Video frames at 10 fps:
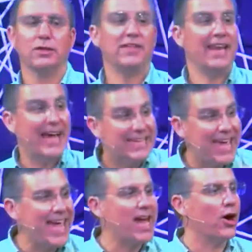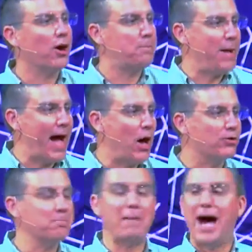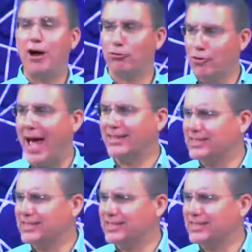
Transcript: than I care about my rights.